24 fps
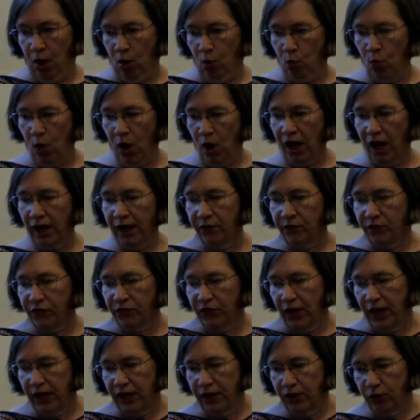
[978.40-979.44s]
Wives,
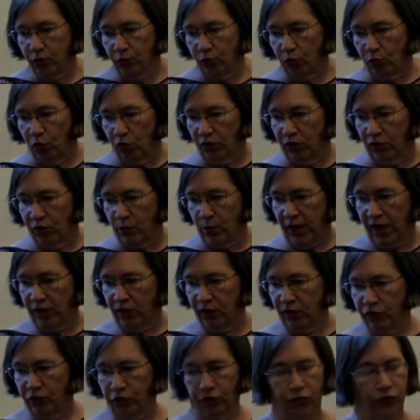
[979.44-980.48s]
take your role of
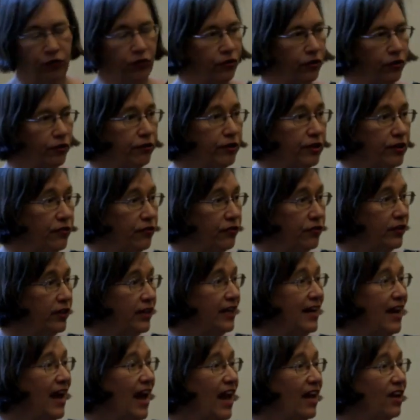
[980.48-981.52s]
manager
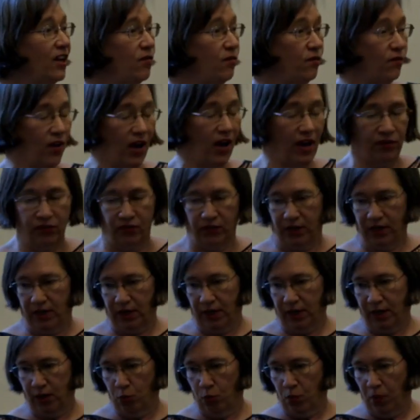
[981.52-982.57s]
seriously and invest in
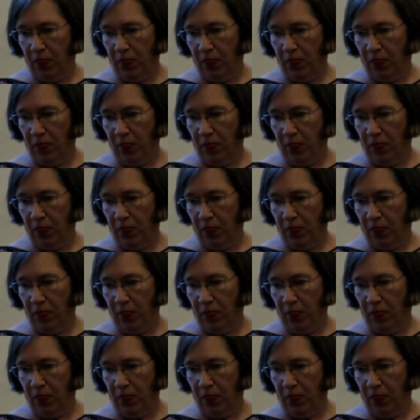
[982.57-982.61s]
it.